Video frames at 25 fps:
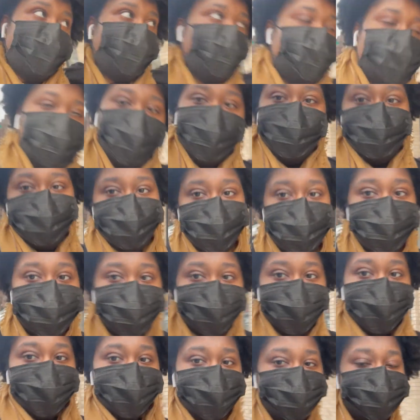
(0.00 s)
Ew,
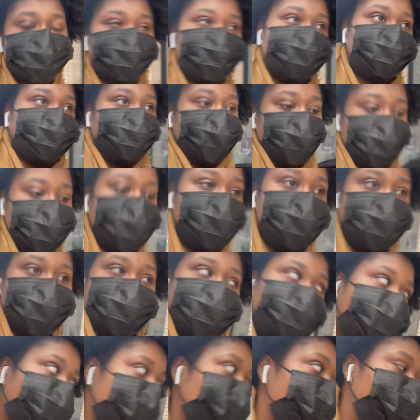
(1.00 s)
it is
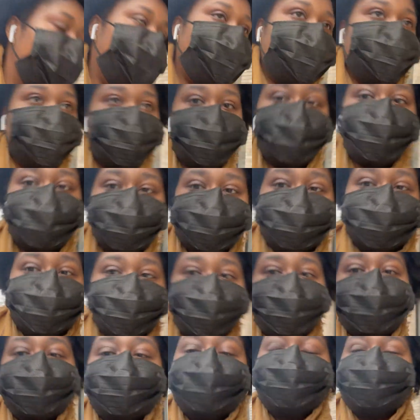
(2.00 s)
raining.
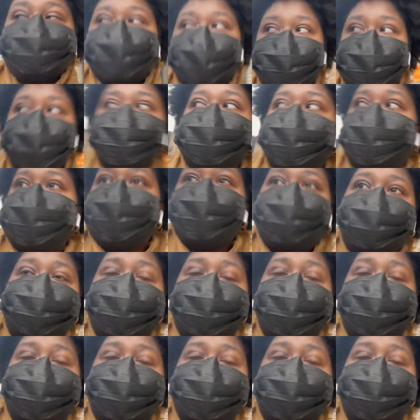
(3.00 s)
This is a little